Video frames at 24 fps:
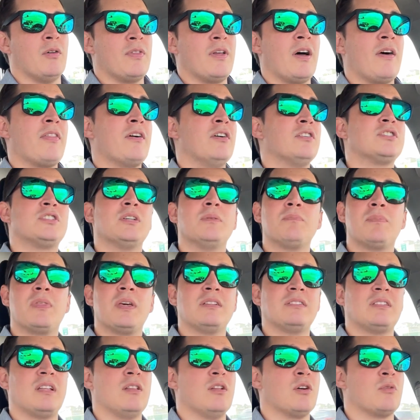Now, there's some
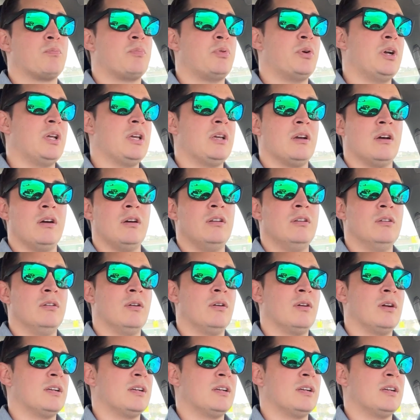things that look pretty good.